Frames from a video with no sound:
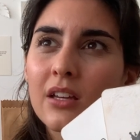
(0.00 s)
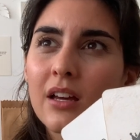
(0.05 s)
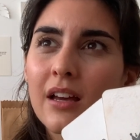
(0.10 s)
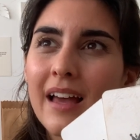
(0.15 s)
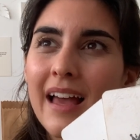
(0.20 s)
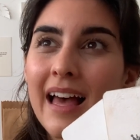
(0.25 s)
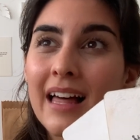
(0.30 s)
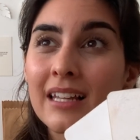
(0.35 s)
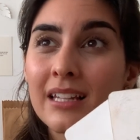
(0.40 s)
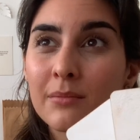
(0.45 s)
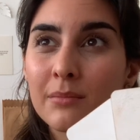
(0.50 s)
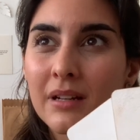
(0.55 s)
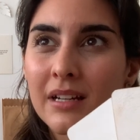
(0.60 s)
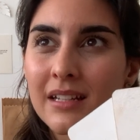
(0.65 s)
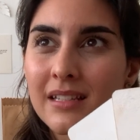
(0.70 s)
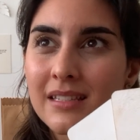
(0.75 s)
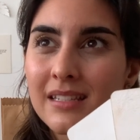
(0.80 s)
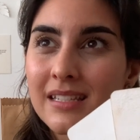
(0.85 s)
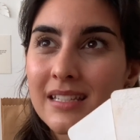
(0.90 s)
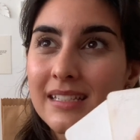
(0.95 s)

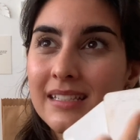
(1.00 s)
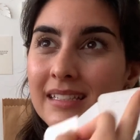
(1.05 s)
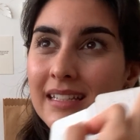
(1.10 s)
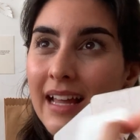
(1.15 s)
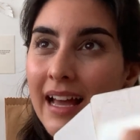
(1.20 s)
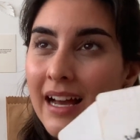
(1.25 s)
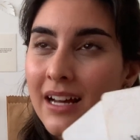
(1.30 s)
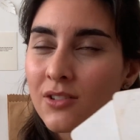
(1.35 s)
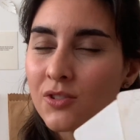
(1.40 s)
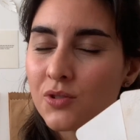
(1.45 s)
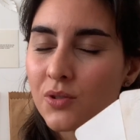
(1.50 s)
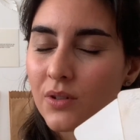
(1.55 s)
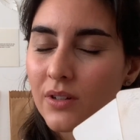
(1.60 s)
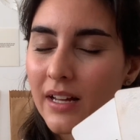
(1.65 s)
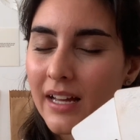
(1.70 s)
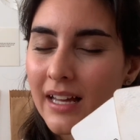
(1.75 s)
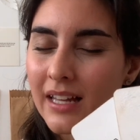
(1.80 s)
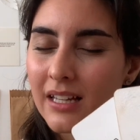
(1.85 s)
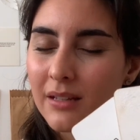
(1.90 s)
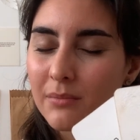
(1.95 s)
elements, natural
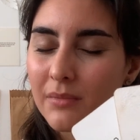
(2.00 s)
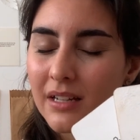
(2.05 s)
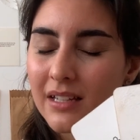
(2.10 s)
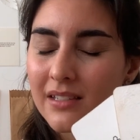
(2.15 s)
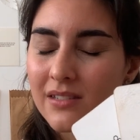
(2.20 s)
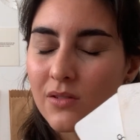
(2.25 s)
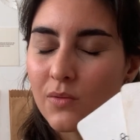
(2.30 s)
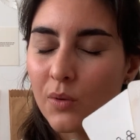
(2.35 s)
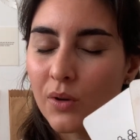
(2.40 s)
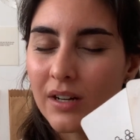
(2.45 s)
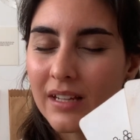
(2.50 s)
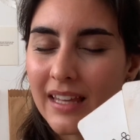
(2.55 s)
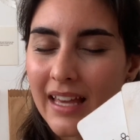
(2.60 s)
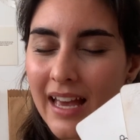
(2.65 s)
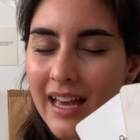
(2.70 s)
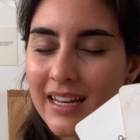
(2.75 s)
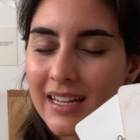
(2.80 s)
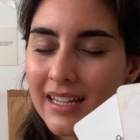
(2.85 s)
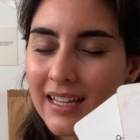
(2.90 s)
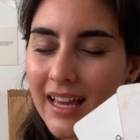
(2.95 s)
elements,
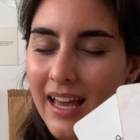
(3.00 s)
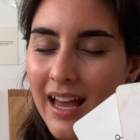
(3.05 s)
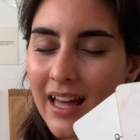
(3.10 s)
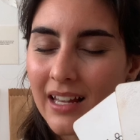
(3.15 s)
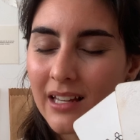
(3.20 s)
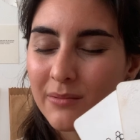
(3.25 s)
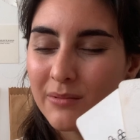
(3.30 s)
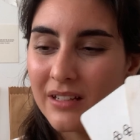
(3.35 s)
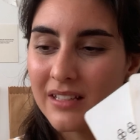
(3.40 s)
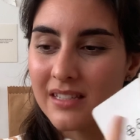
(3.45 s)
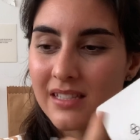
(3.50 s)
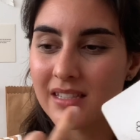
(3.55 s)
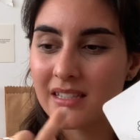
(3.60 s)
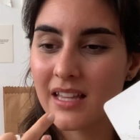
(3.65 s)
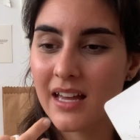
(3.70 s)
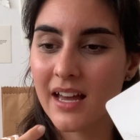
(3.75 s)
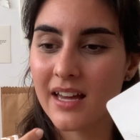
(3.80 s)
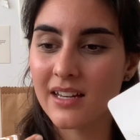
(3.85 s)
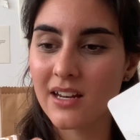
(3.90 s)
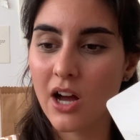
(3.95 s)
organic elements
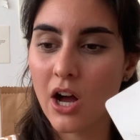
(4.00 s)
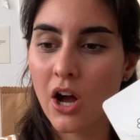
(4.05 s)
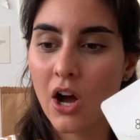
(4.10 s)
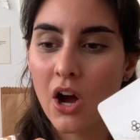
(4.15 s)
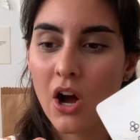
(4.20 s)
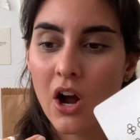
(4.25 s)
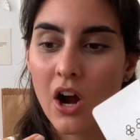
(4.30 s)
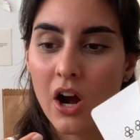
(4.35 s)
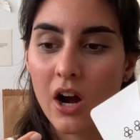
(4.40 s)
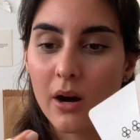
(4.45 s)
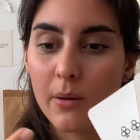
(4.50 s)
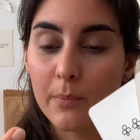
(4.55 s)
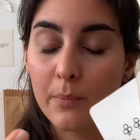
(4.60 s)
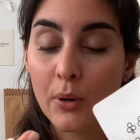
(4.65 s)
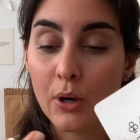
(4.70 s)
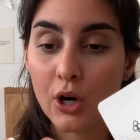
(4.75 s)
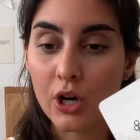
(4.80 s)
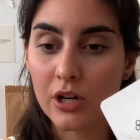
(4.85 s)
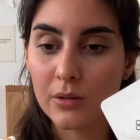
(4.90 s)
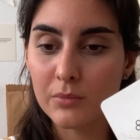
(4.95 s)
that are
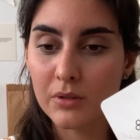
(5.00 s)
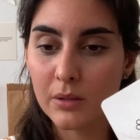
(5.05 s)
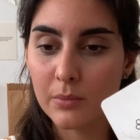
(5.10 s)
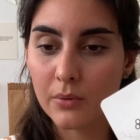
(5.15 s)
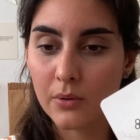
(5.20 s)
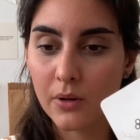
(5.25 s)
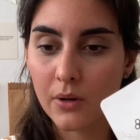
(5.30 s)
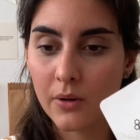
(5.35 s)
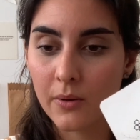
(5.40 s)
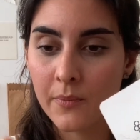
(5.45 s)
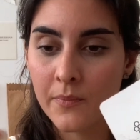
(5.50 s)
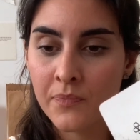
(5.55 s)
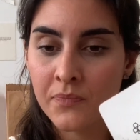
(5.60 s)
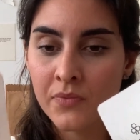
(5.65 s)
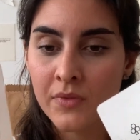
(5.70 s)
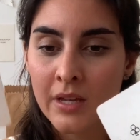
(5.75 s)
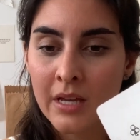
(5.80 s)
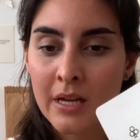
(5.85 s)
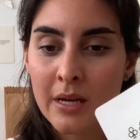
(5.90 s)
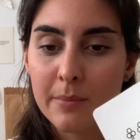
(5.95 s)
permeable.
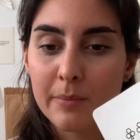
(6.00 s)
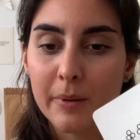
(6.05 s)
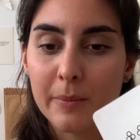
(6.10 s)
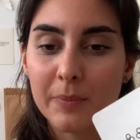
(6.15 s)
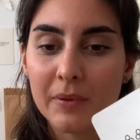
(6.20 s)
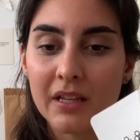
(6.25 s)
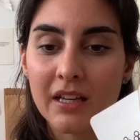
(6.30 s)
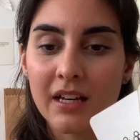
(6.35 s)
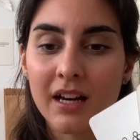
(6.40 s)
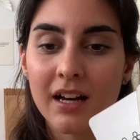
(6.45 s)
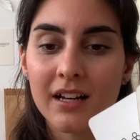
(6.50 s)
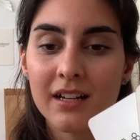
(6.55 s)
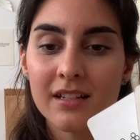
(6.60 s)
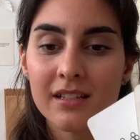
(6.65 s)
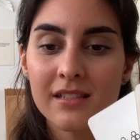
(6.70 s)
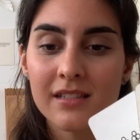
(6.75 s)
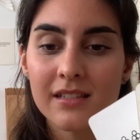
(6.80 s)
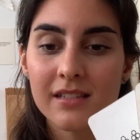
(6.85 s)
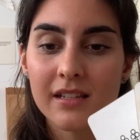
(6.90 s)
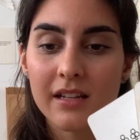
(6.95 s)
But
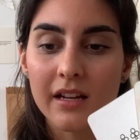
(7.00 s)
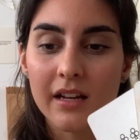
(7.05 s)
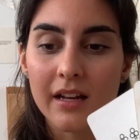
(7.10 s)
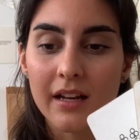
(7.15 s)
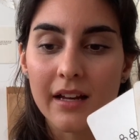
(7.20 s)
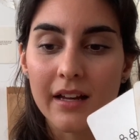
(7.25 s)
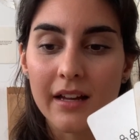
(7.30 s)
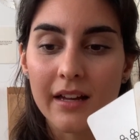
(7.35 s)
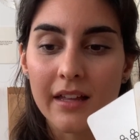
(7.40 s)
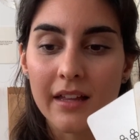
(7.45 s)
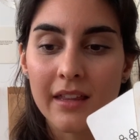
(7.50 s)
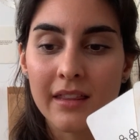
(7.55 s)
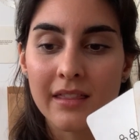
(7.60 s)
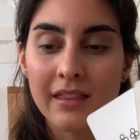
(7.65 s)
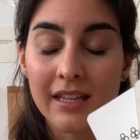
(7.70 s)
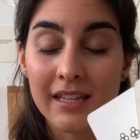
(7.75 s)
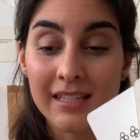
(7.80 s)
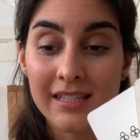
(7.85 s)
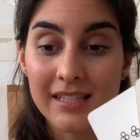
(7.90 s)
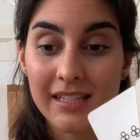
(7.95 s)
because
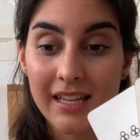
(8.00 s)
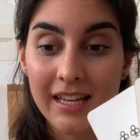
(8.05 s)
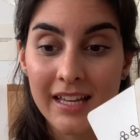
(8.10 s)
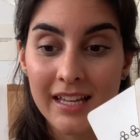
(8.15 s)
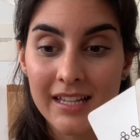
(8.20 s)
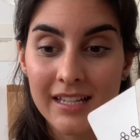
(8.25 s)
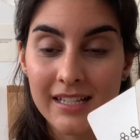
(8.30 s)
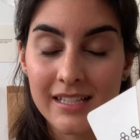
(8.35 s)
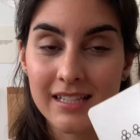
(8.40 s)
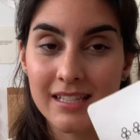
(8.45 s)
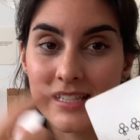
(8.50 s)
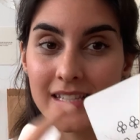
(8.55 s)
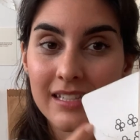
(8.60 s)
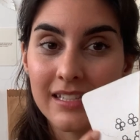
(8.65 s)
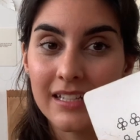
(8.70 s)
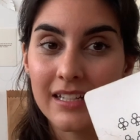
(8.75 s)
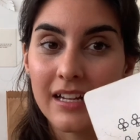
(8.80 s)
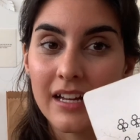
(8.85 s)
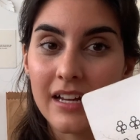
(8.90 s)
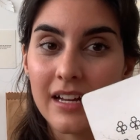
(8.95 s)
this is
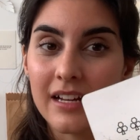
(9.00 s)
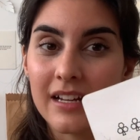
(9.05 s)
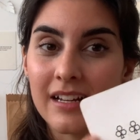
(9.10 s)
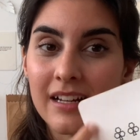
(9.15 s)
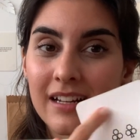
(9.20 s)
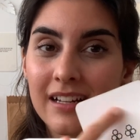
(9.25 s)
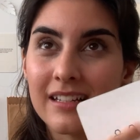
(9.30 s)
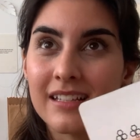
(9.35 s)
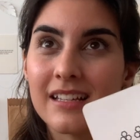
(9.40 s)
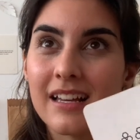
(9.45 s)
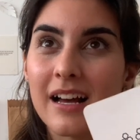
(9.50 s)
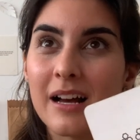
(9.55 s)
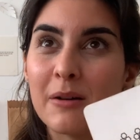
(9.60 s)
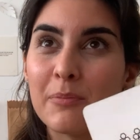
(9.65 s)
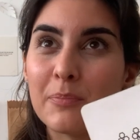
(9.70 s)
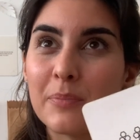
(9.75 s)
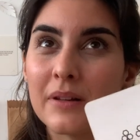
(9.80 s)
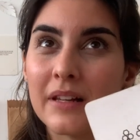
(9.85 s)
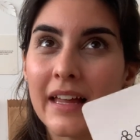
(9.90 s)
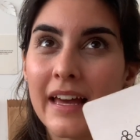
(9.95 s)
a
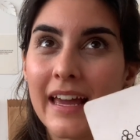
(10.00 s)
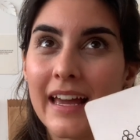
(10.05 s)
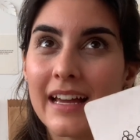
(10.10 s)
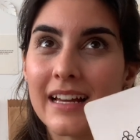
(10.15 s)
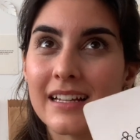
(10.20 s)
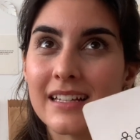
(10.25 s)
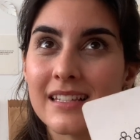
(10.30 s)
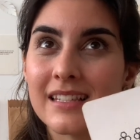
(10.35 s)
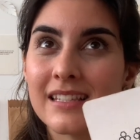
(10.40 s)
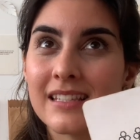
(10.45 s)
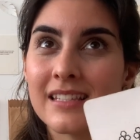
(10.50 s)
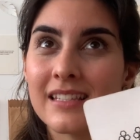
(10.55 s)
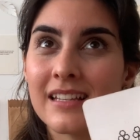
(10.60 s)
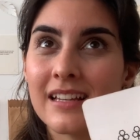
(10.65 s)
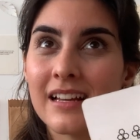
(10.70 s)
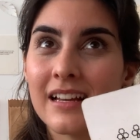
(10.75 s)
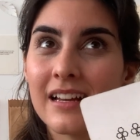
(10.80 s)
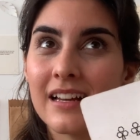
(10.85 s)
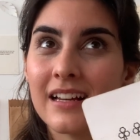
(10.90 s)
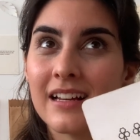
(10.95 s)
place,
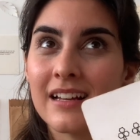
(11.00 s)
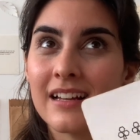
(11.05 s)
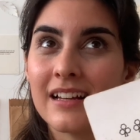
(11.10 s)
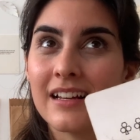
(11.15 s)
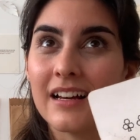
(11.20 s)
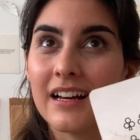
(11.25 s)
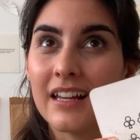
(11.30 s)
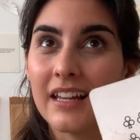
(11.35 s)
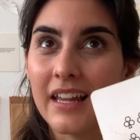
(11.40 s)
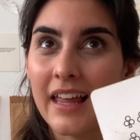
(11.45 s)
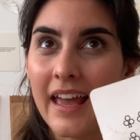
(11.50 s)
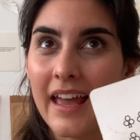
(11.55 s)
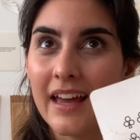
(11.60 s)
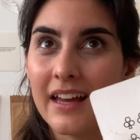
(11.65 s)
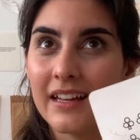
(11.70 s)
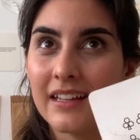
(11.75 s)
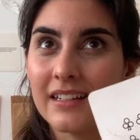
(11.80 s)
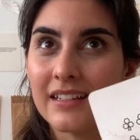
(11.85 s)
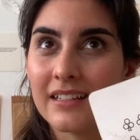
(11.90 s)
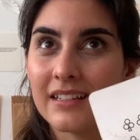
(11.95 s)
a
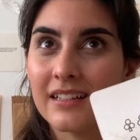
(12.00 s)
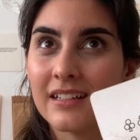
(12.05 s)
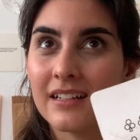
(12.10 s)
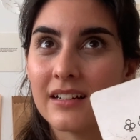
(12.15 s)
land,